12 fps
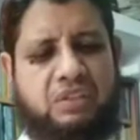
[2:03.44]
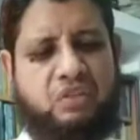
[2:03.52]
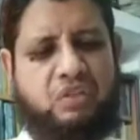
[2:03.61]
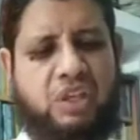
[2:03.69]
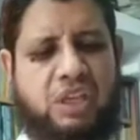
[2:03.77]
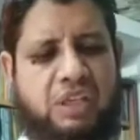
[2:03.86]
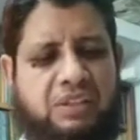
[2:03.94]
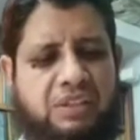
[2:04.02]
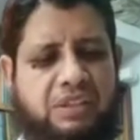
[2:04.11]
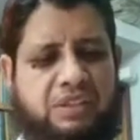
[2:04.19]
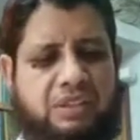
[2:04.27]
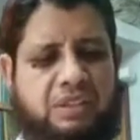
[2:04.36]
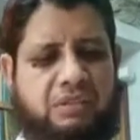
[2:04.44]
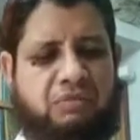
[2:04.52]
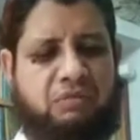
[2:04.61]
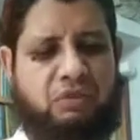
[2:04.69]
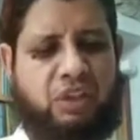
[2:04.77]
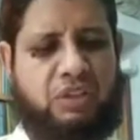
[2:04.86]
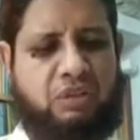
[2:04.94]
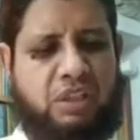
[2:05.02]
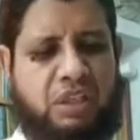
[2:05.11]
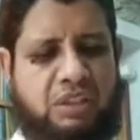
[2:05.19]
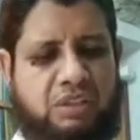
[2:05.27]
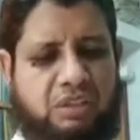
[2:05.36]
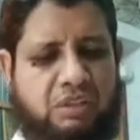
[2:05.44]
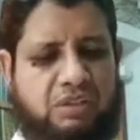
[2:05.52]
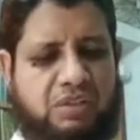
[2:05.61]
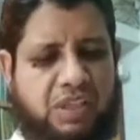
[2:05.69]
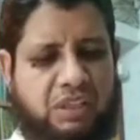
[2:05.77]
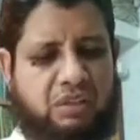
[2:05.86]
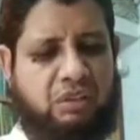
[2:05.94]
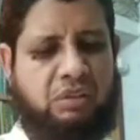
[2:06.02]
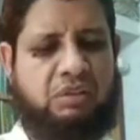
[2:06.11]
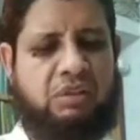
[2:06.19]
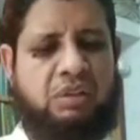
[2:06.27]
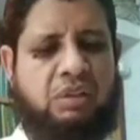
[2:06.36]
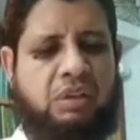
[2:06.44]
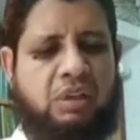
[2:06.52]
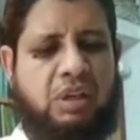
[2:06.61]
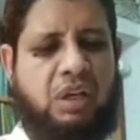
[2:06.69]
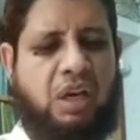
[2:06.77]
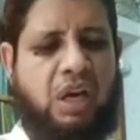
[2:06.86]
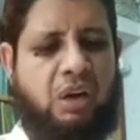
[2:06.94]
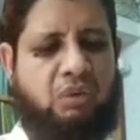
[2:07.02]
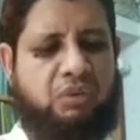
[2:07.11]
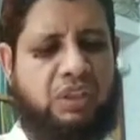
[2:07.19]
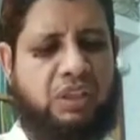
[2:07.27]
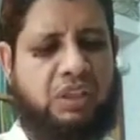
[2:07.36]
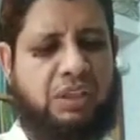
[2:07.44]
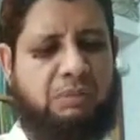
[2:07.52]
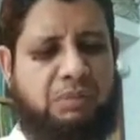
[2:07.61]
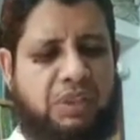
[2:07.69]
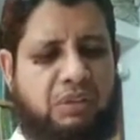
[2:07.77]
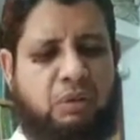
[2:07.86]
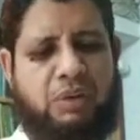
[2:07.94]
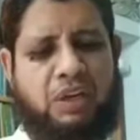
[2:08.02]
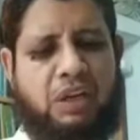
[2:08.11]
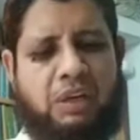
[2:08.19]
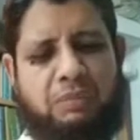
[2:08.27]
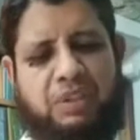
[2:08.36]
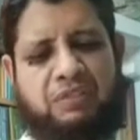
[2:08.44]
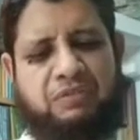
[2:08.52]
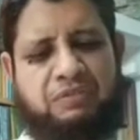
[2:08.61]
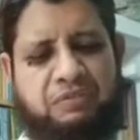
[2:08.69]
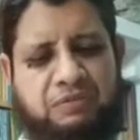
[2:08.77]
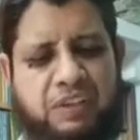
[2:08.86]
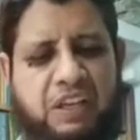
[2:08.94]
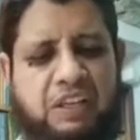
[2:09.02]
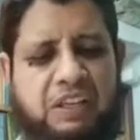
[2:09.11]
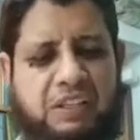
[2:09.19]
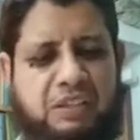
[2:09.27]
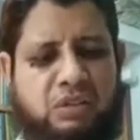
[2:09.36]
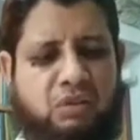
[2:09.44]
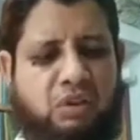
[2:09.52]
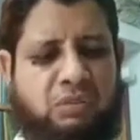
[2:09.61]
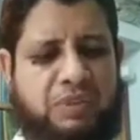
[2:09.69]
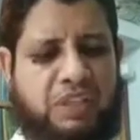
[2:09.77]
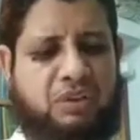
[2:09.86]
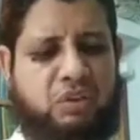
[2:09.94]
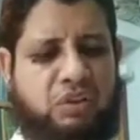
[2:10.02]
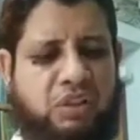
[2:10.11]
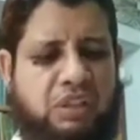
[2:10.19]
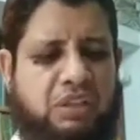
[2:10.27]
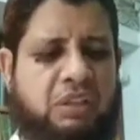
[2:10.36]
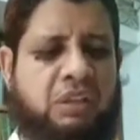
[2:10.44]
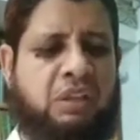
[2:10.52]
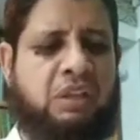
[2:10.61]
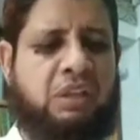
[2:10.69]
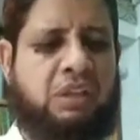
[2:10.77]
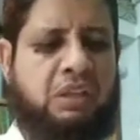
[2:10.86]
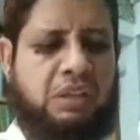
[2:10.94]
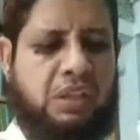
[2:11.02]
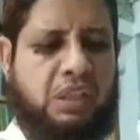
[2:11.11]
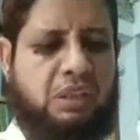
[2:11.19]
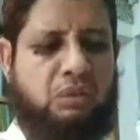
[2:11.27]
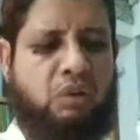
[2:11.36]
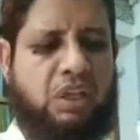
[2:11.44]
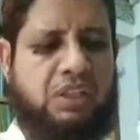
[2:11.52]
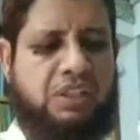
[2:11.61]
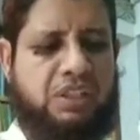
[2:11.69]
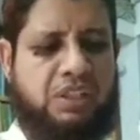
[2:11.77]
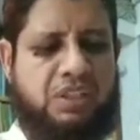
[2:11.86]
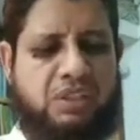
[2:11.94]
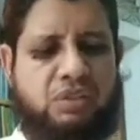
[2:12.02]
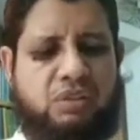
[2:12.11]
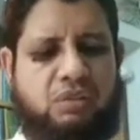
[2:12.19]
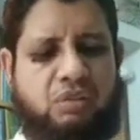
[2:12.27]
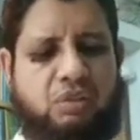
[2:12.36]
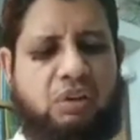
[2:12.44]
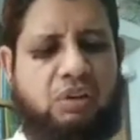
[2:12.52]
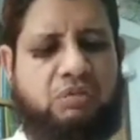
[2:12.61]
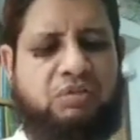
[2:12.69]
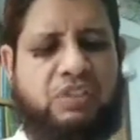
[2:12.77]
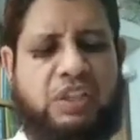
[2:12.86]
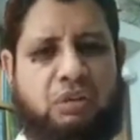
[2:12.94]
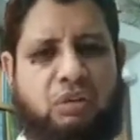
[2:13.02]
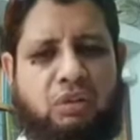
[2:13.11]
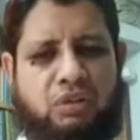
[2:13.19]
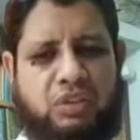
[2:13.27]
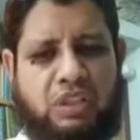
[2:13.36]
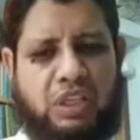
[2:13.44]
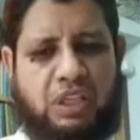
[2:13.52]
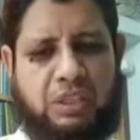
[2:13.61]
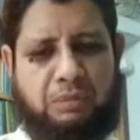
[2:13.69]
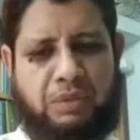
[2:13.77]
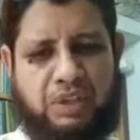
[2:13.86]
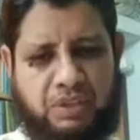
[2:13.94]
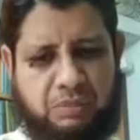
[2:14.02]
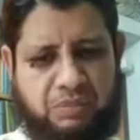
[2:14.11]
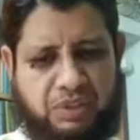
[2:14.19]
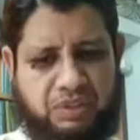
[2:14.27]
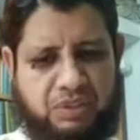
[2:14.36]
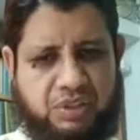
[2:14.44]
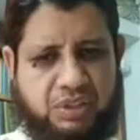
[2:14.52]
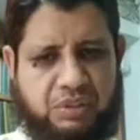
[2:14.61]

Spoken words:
challenges for education sector, how they can be overcome the failings of the ensuring equalities of technological advancement.